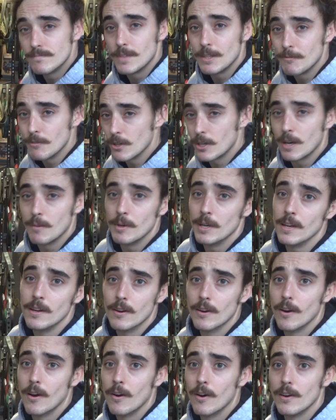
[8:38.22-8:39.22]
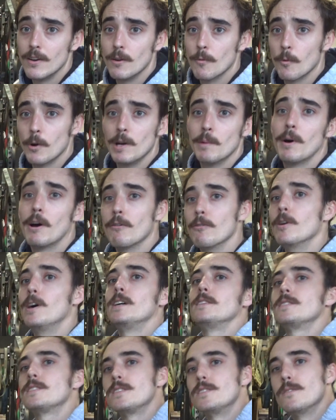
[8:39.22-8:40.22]
if you're coming here and you're worried about
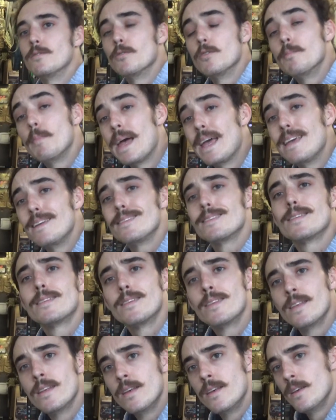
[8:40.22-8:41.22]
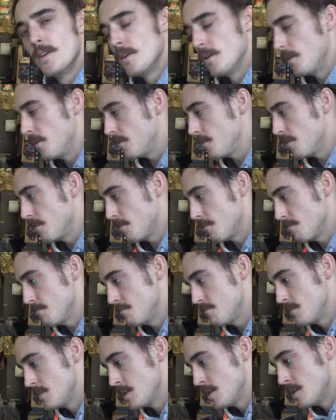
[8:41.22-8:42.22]
rust or paint, then
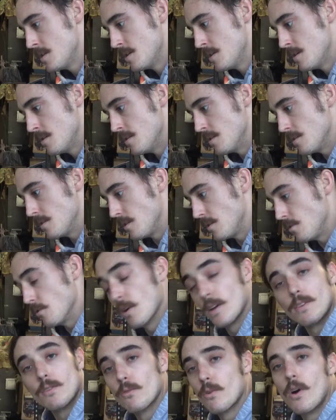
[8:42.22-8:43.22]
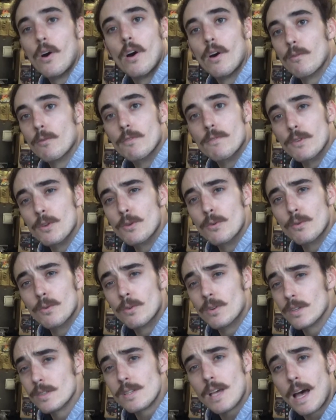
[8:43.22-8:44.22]
you're at the wrong review,
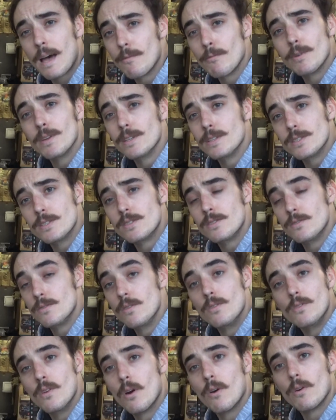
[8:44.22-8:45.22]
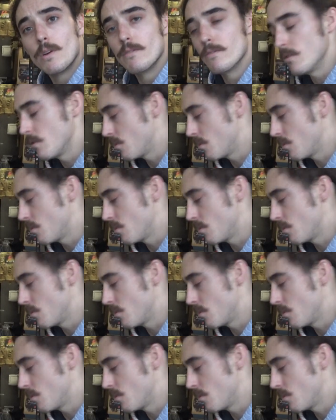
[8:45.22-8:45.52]
because I really just don't give a